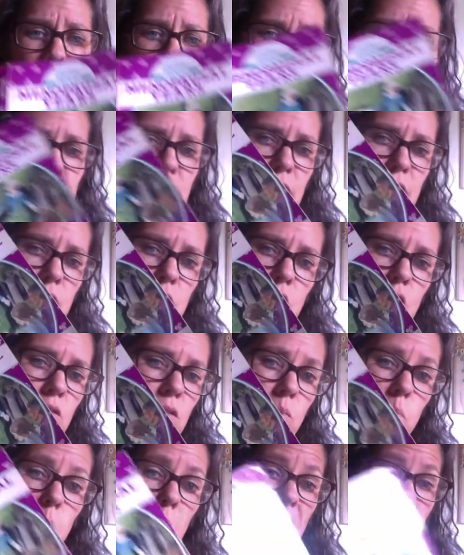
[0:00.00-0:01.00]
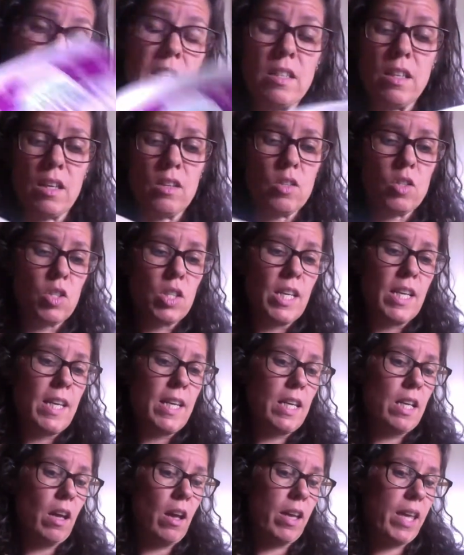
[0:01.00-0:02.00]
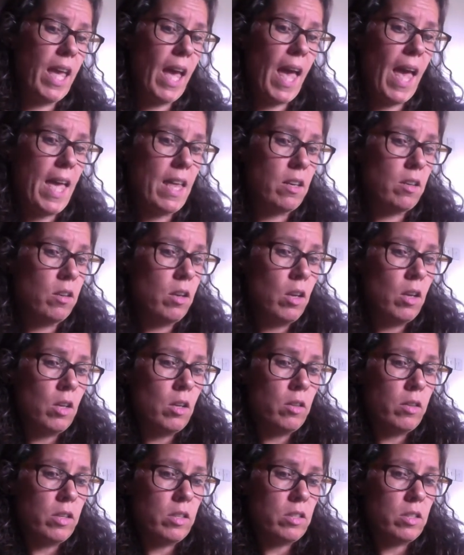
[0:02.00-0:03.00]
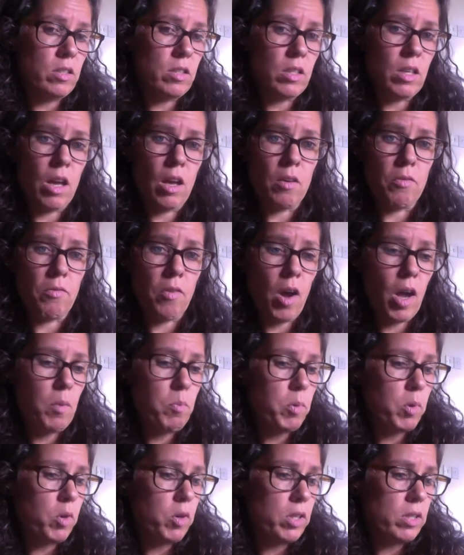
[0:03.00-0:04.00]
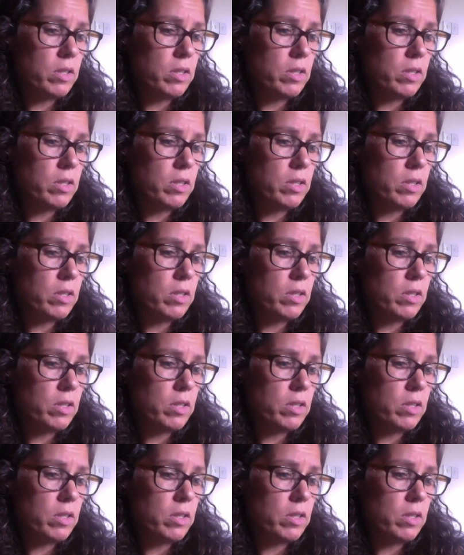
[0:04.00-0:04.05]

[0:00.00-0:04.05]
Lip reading: This is Susan Weed, and she, again, this is in her fibroids